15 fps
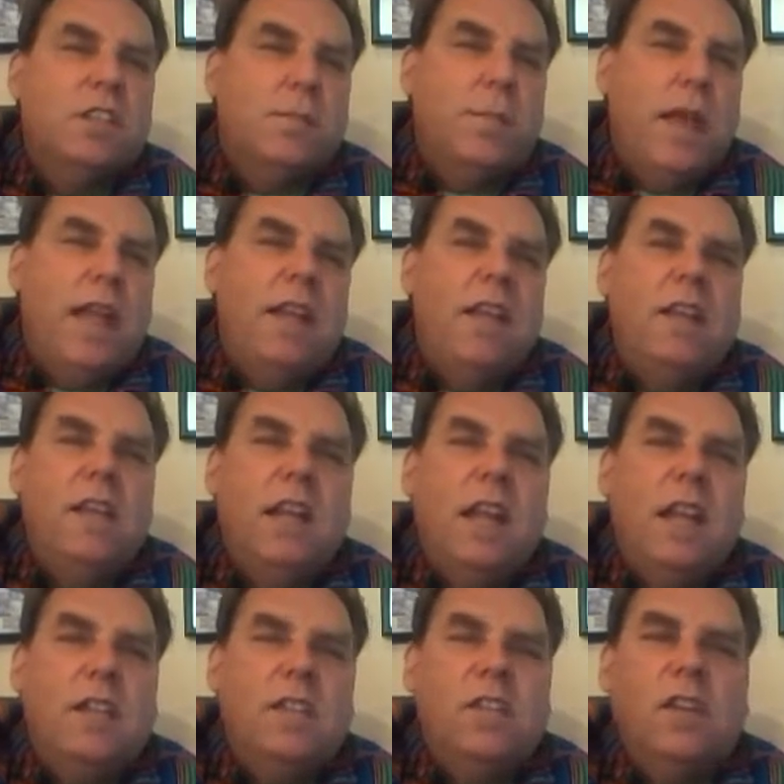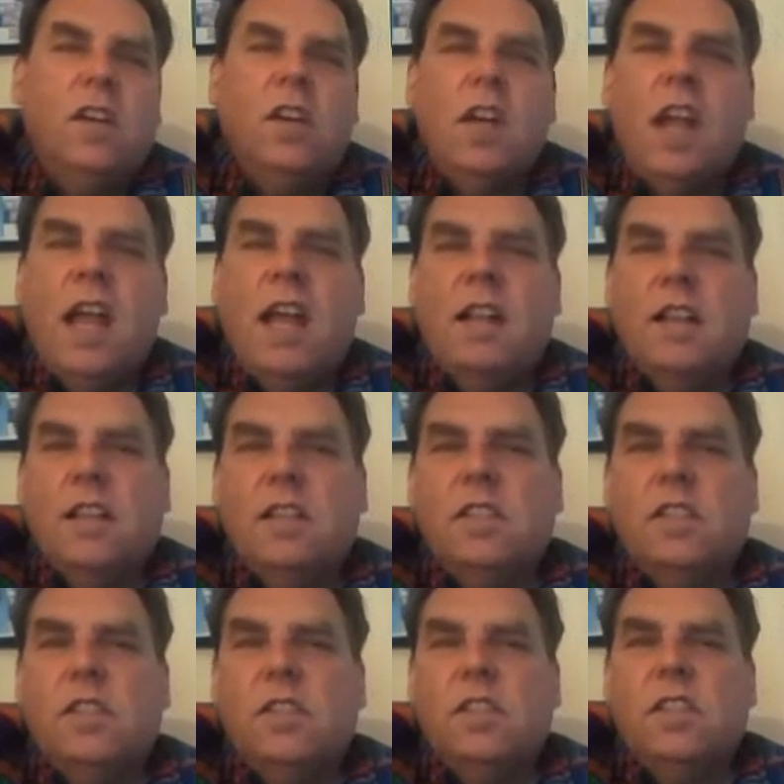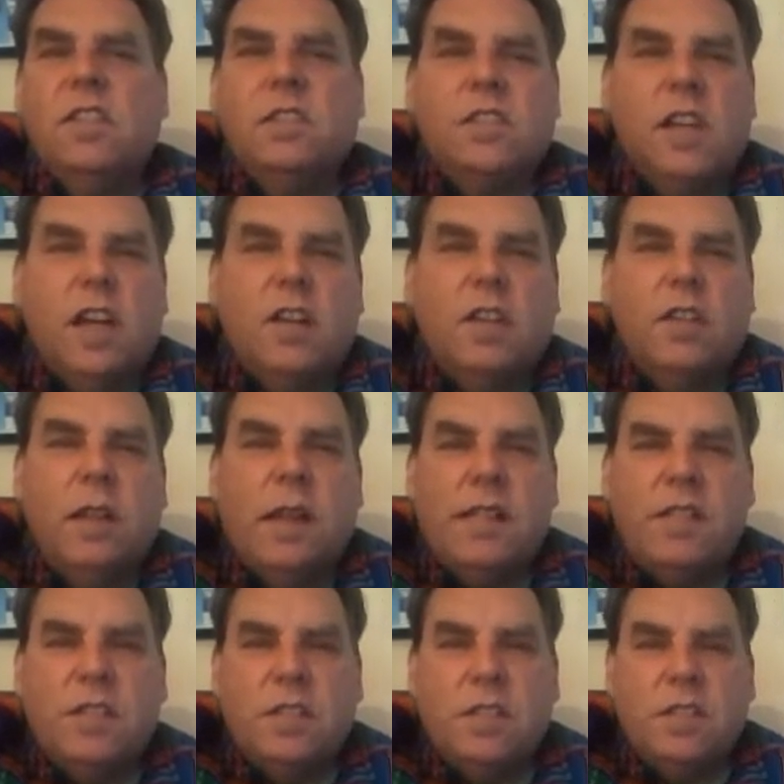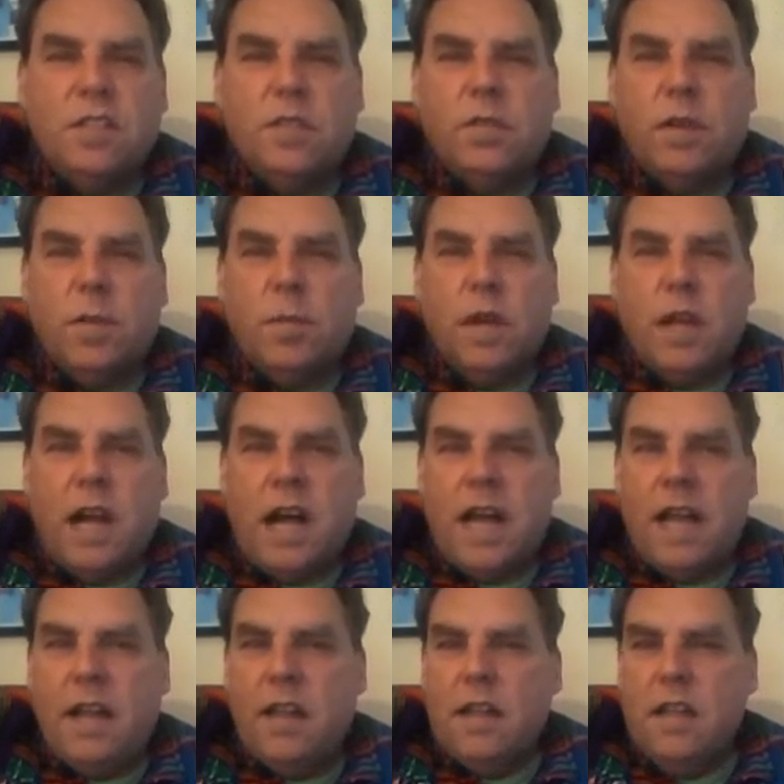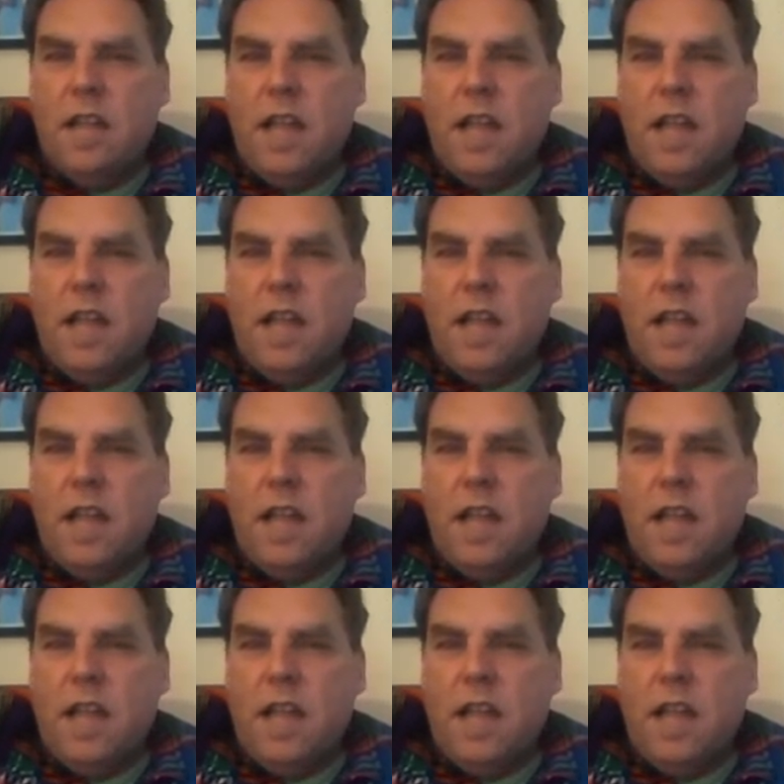spend in nature and listen to the subtle messages from Gaia.